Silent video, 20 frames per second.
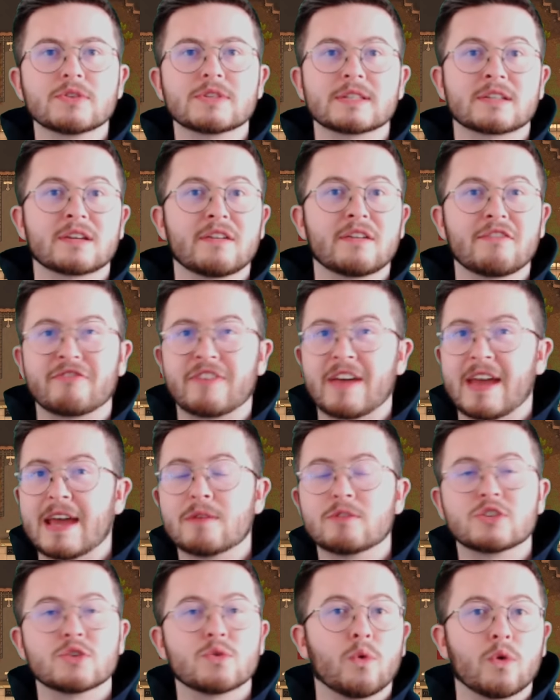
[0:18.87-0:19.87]
that's going to fit
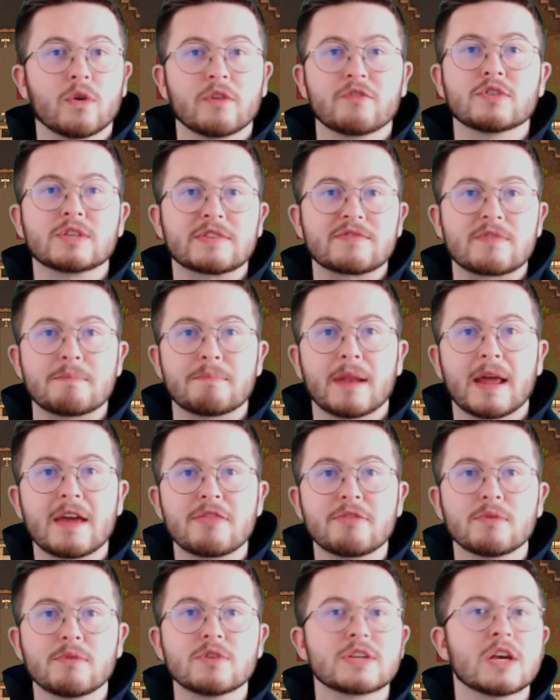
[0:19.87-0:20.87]
into all of your different
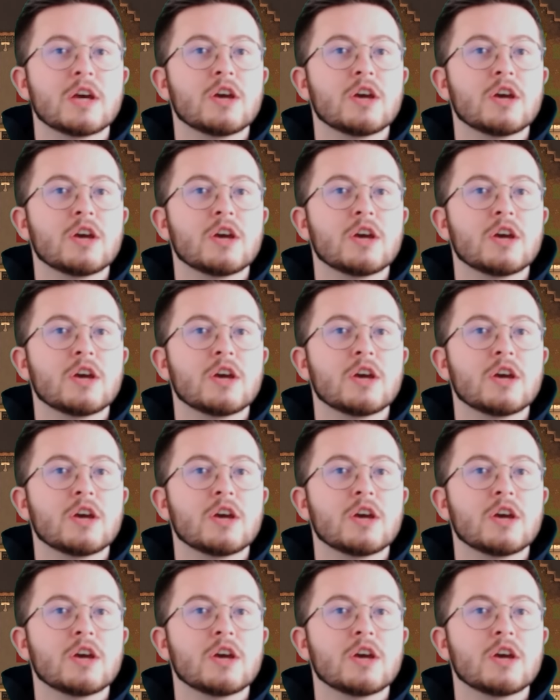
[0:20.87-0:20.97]
playthroughs,